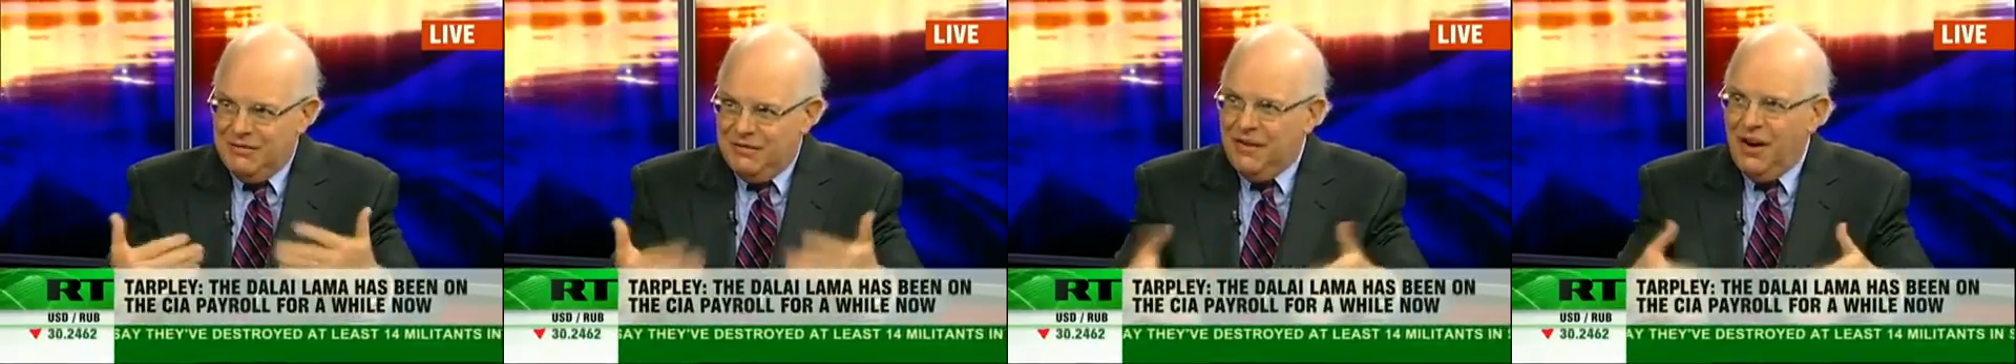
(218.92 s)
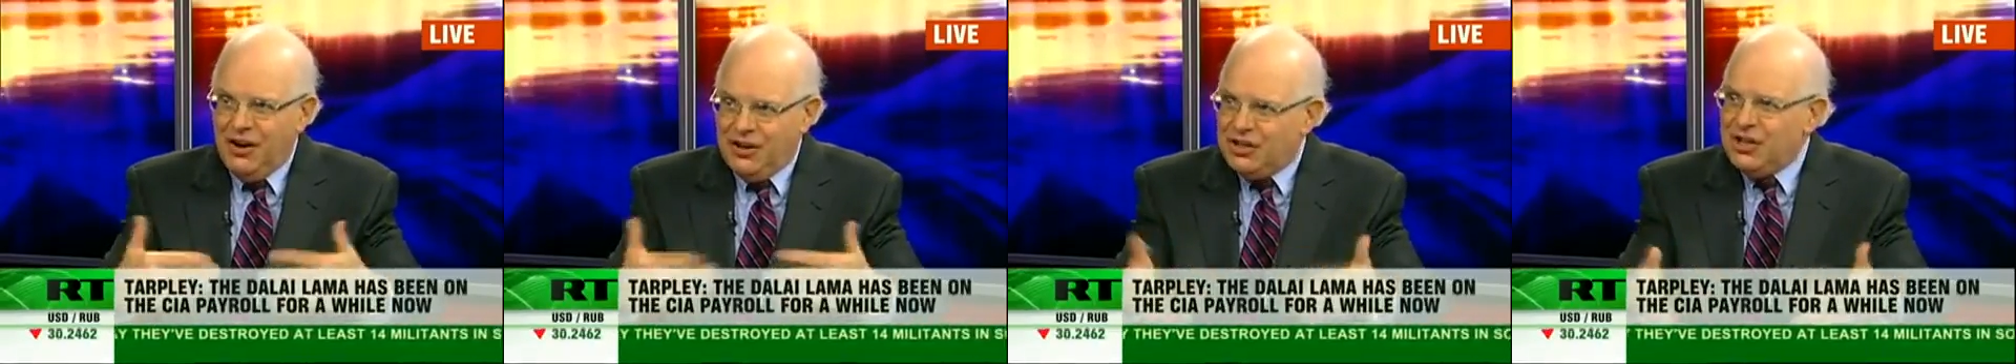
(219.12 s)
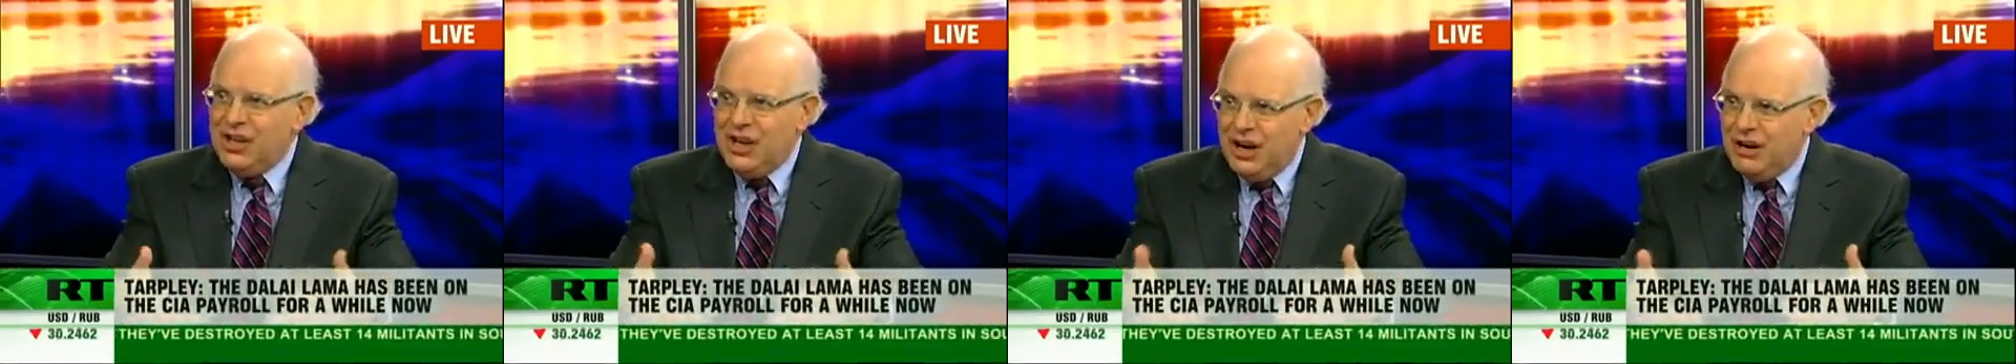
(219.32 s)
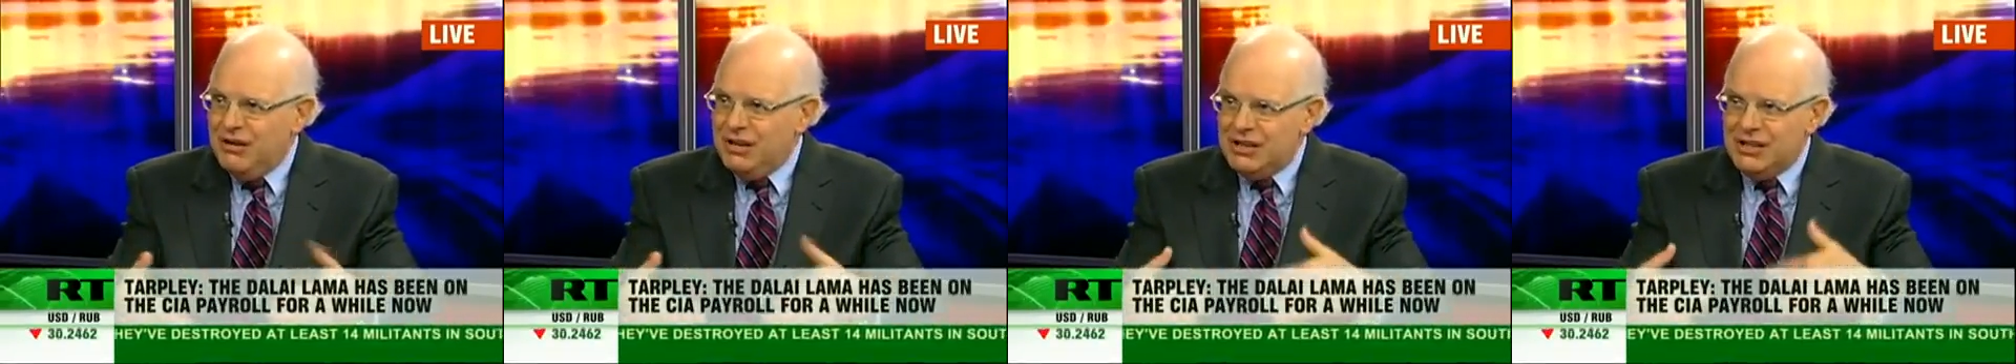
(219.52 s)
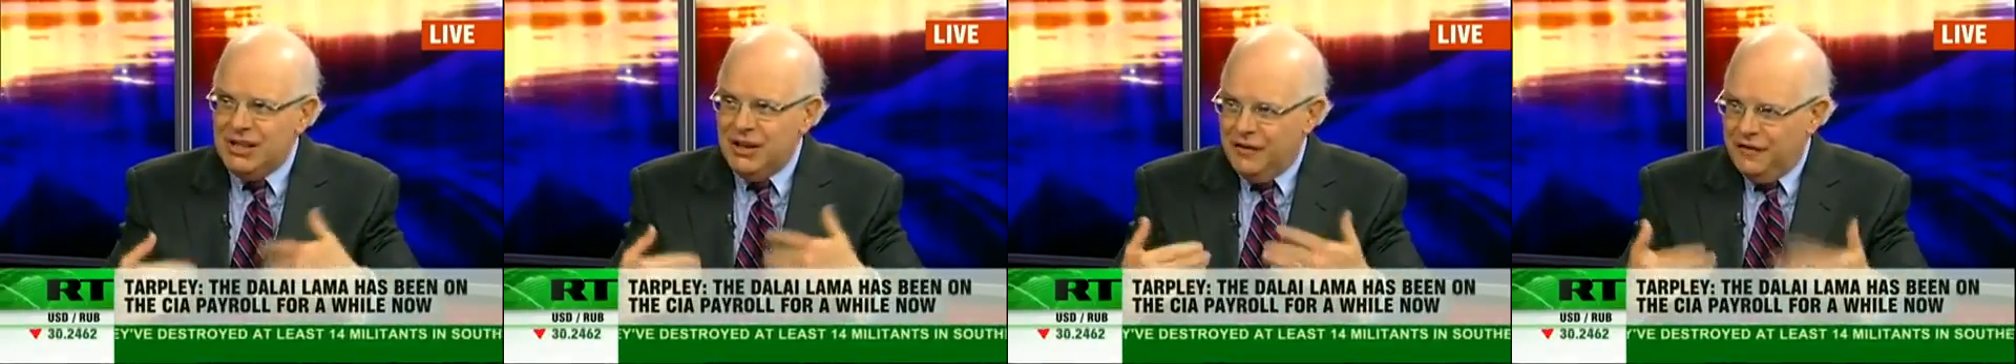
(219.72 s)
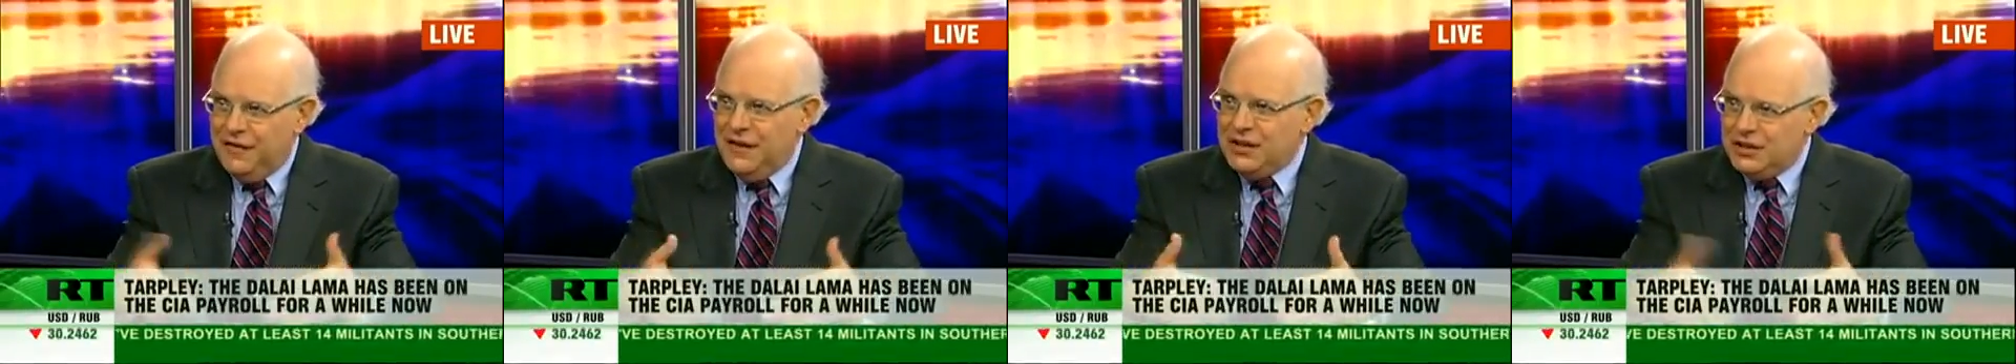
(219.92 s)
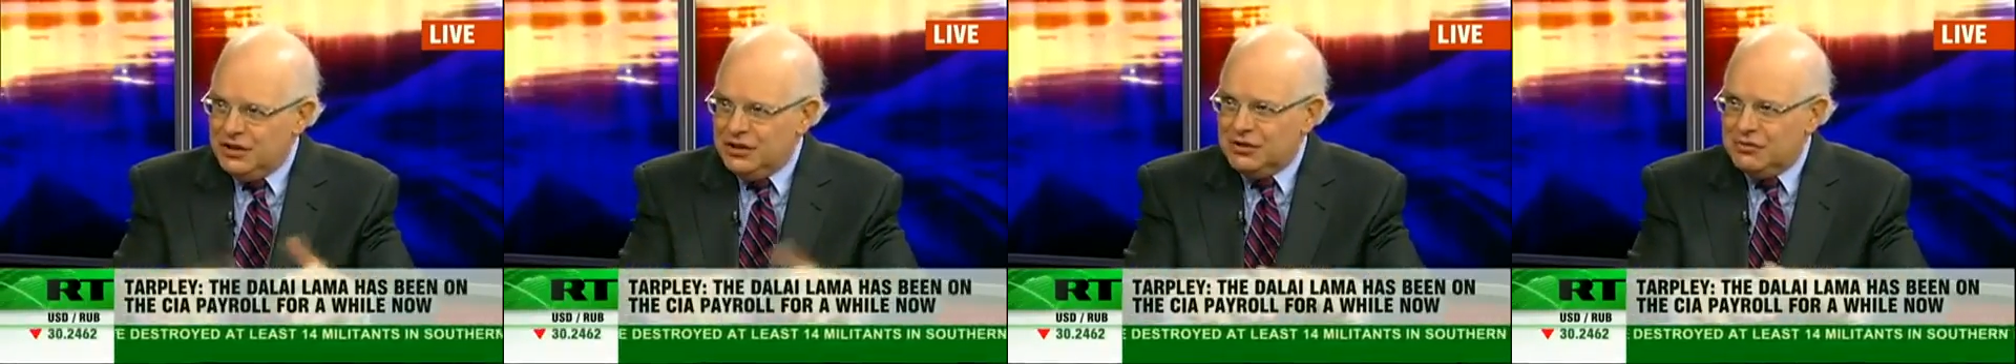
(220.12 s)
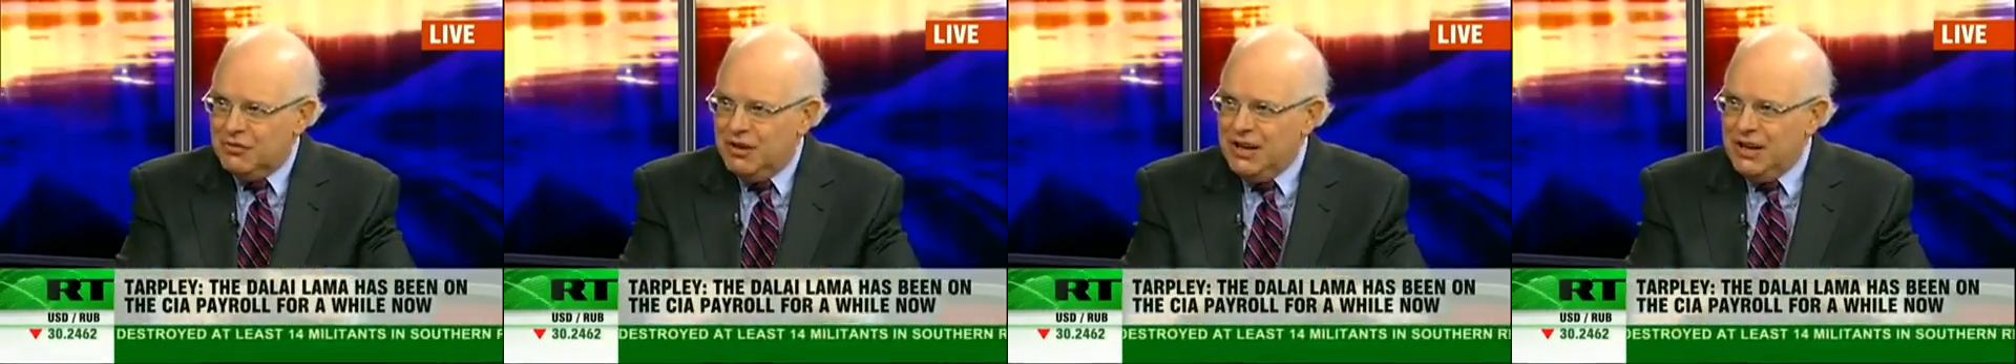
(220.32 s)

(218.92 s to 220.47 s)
functionaries, the officials